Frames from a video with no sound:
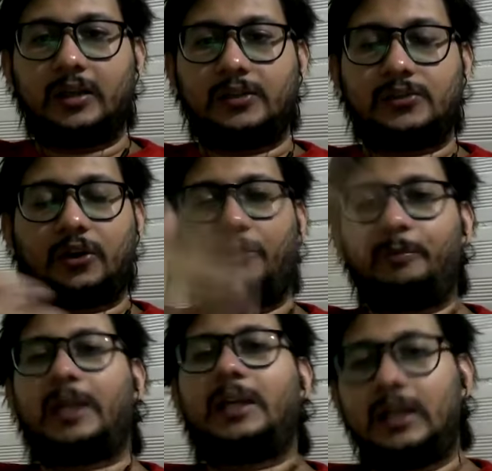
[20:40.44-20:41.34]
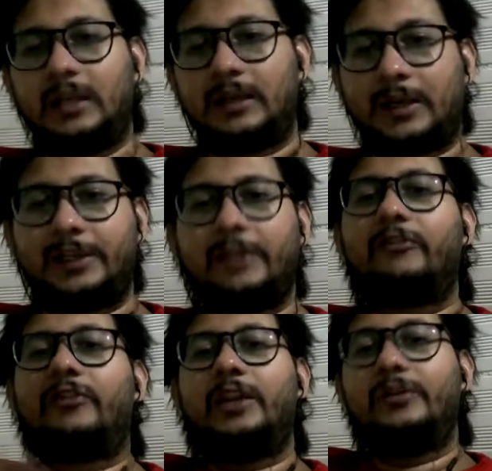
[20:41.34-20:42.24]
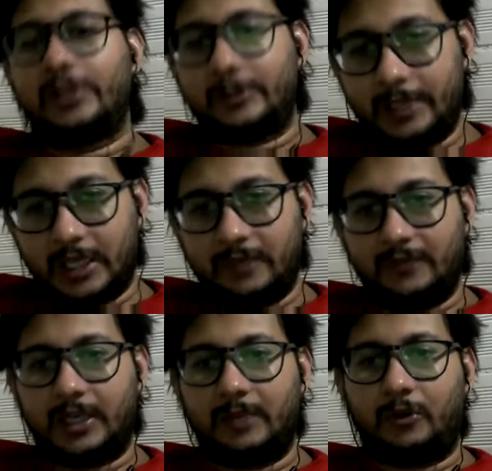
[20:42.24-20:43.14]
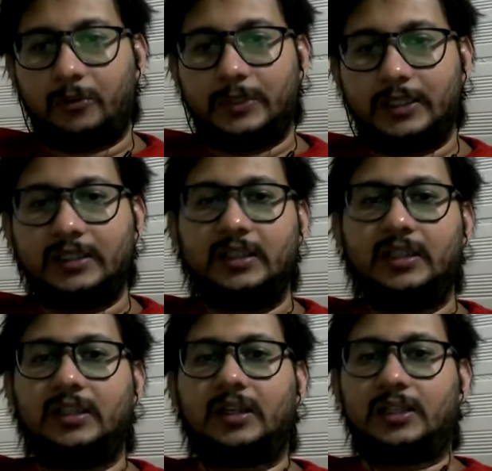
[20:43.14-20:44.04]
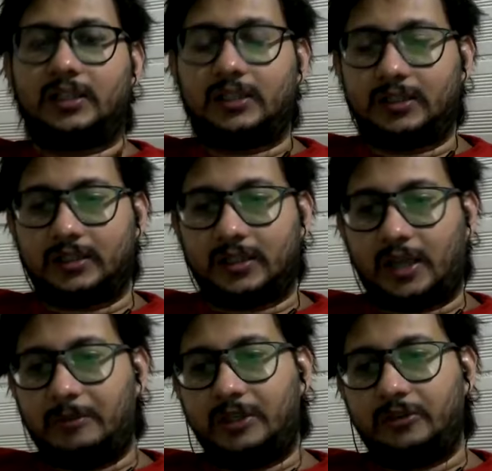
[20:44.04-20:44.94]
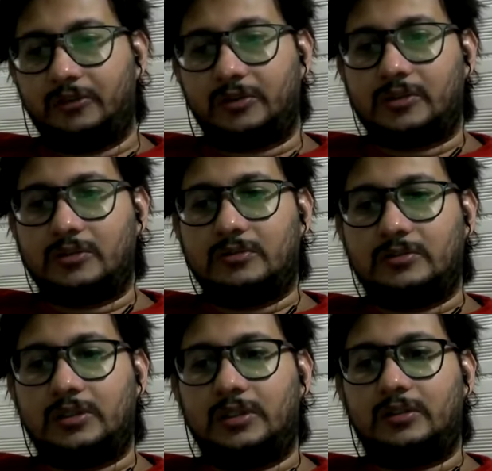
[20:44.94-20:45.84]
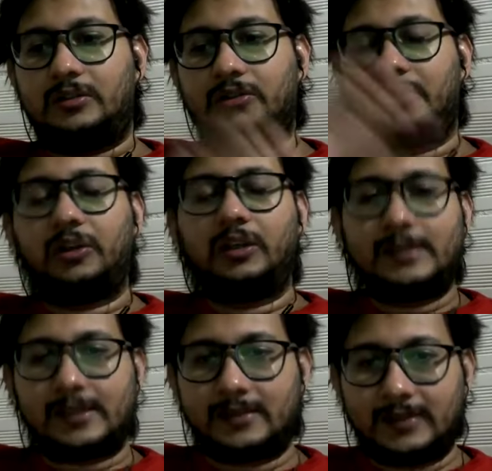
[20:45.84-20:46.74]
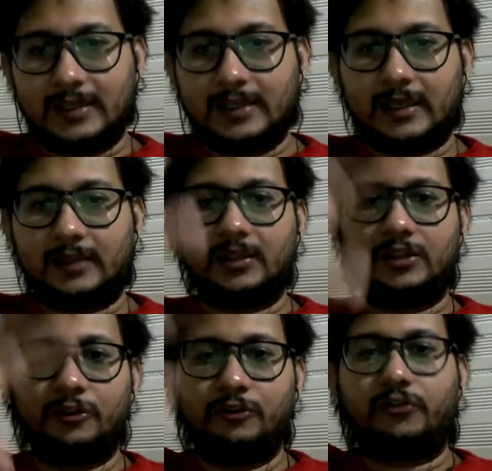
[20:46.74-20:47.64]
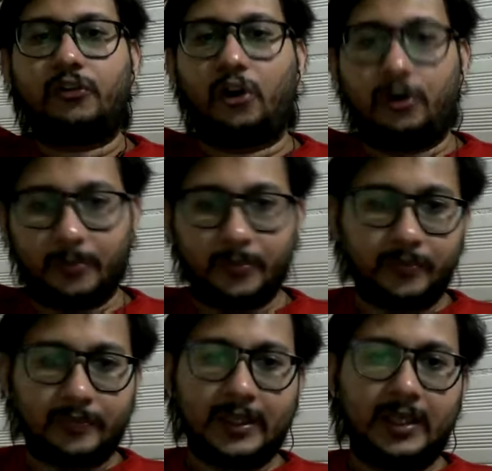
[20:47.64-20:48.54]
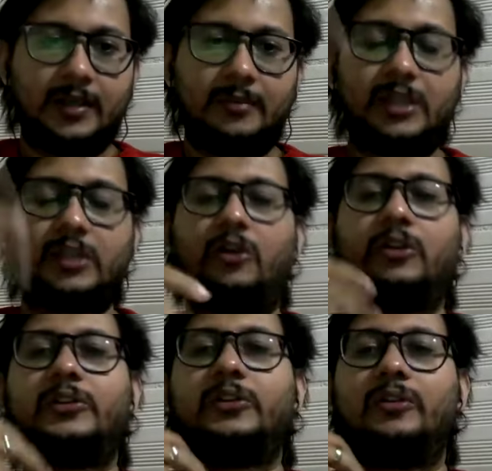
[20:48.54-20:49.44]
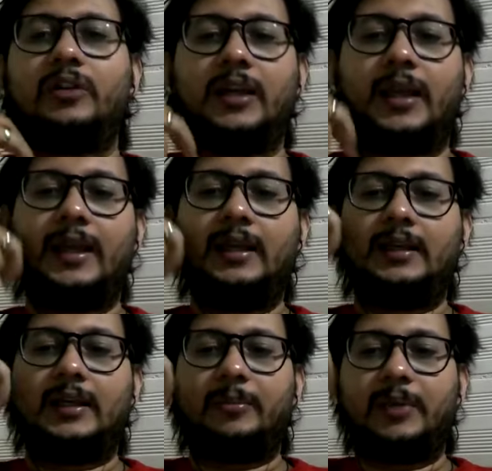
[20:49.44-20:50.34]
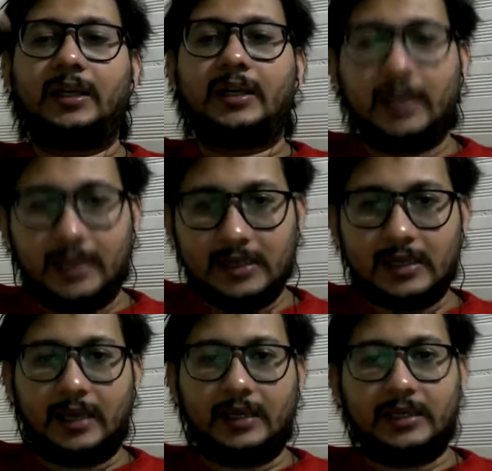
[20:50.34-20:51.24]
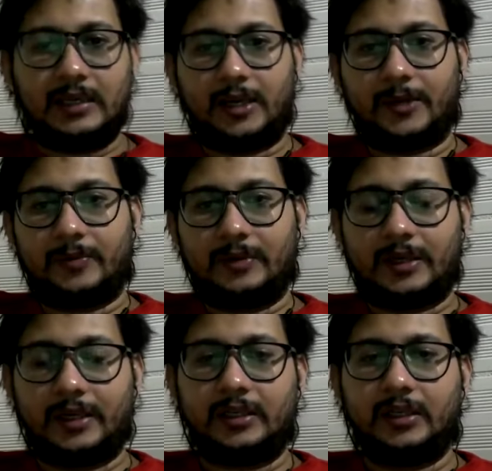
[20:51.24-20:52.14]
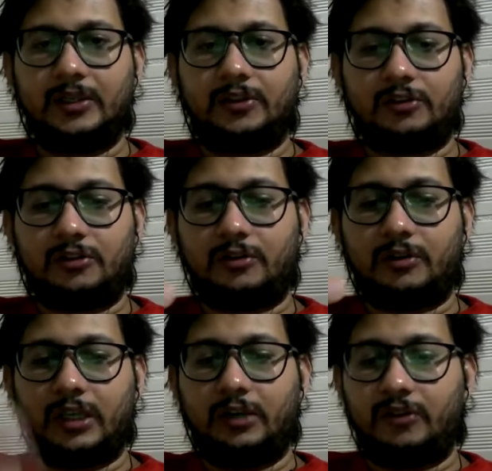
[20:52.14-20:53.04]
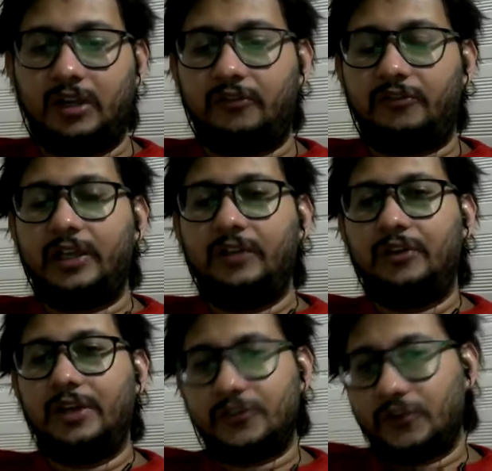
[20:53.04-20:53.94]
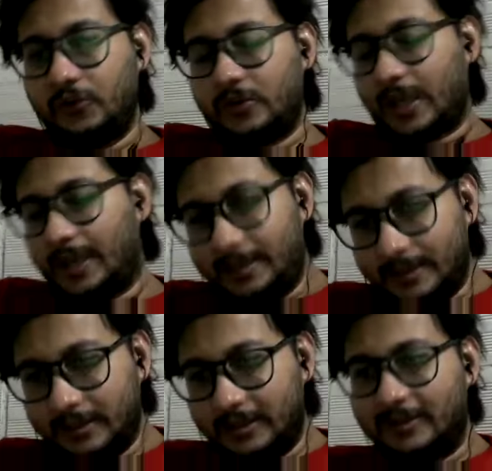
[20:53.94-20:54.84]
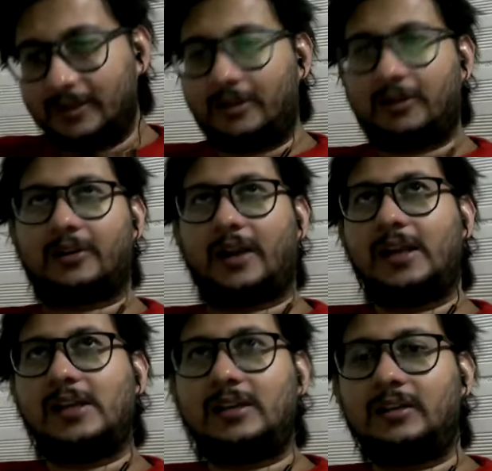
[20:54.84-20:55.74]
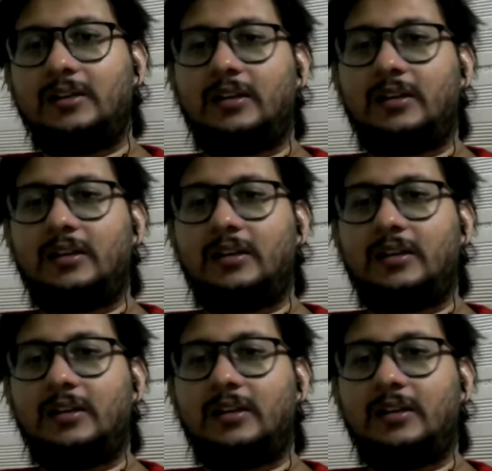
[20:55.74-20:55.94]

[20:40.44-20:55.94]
Instead of metrical writing, free verse became very popular. You shouldn't just see it as a new form, but also a libertarian idea, right? So in a free verse, you can write,